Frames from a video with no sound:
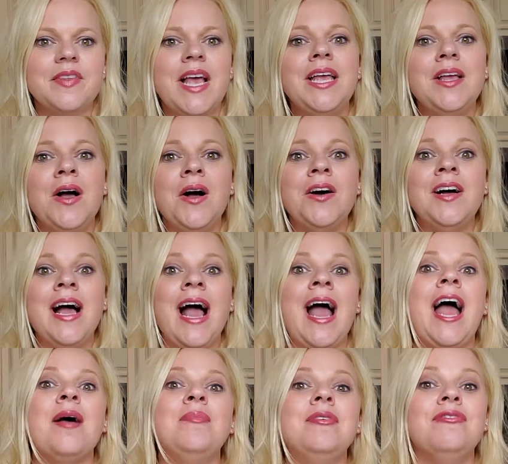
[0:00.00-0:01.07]
Hey y'all,
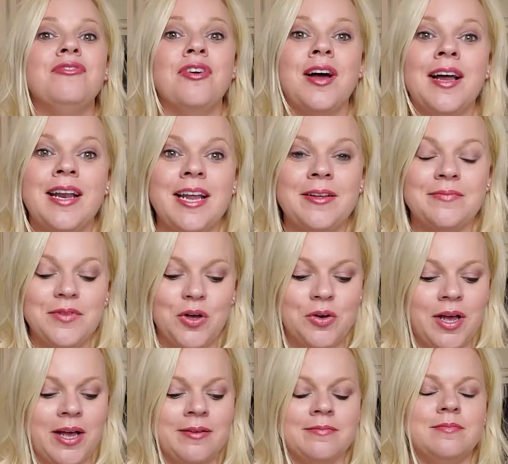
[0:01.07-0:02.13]
happy Friday.
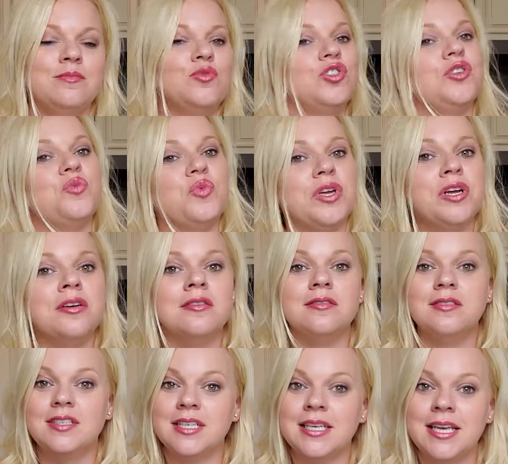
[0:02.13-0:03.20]
Okay, so we're
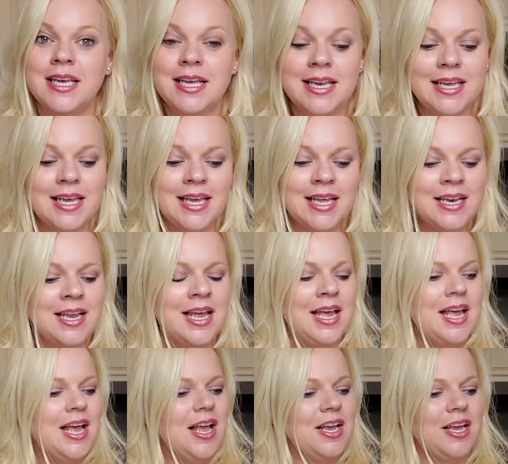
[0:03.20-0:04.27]
digging in again.
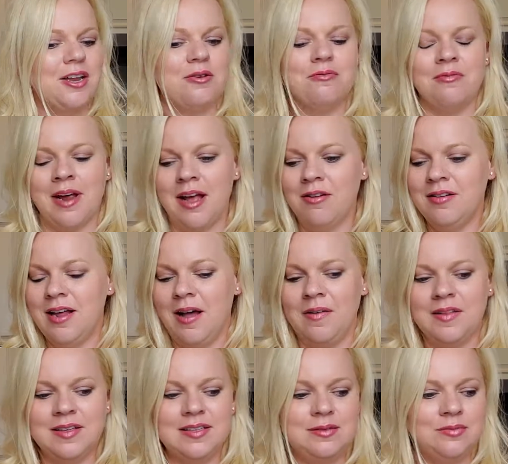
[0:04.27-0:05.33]
Gonna round out
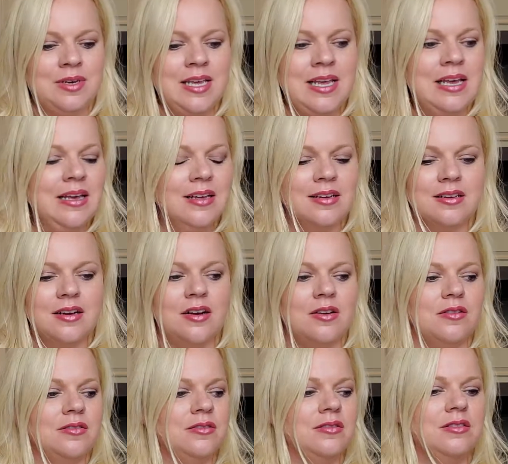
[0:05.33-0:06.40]
this week.
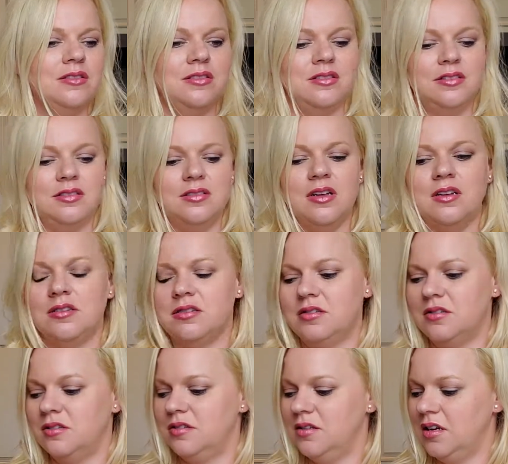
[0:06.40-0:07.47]
Oh,
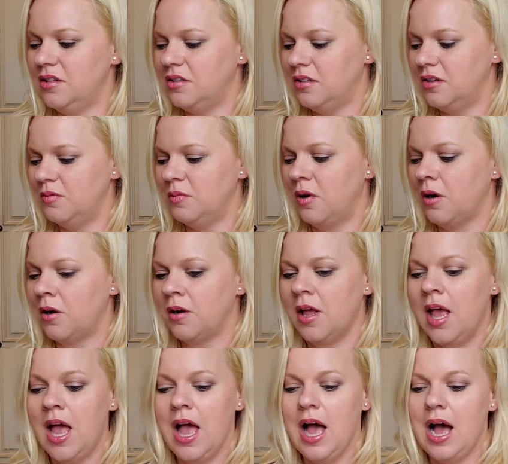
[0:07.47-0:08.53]
such, such good word.
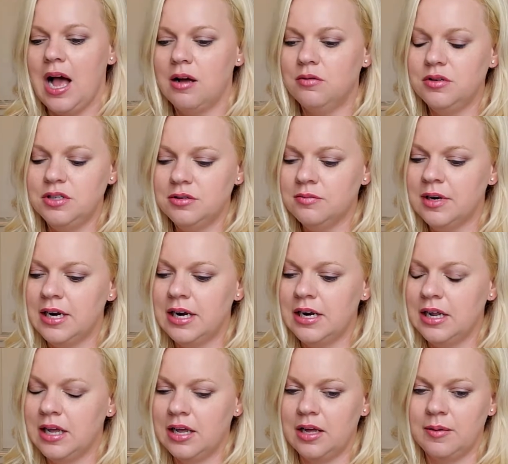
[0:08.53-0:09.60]
I want to
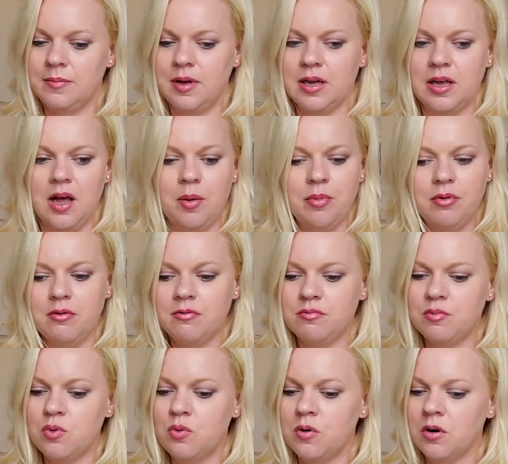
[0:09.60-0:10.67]
read um, a couple of
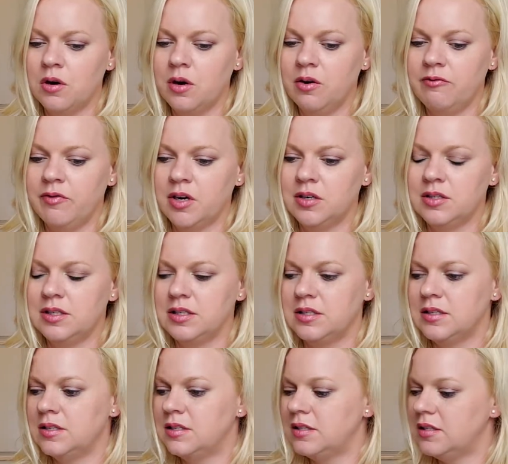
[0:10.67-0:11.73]
more
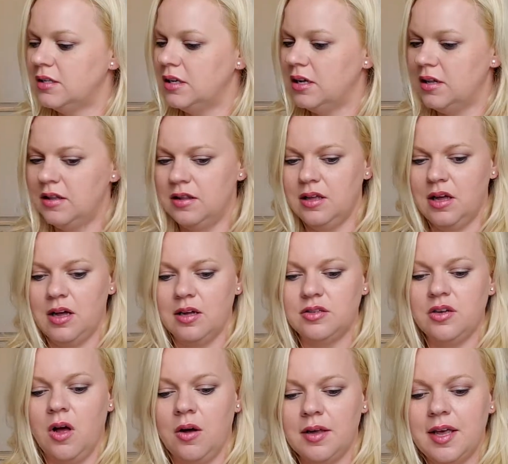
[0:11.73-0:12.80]
verses uh,
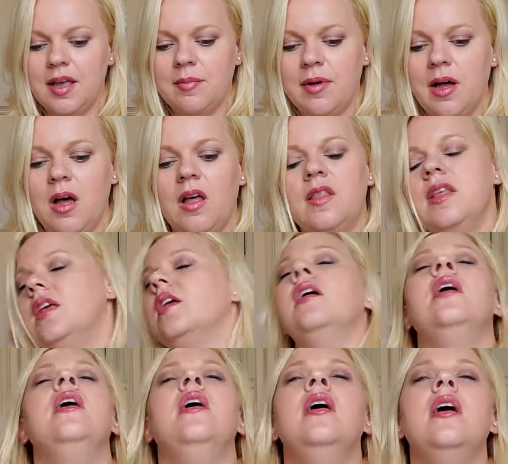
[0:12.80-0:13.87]
talking about the
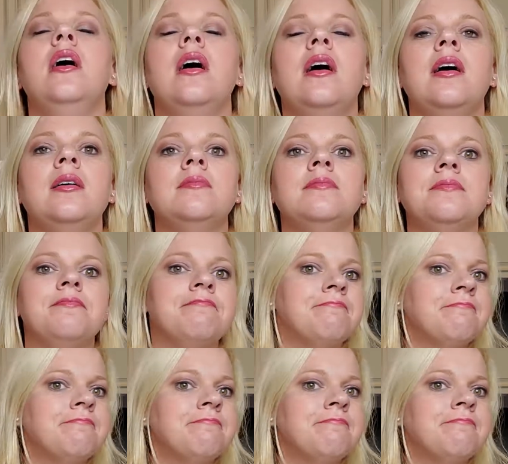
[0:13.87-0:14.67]
um,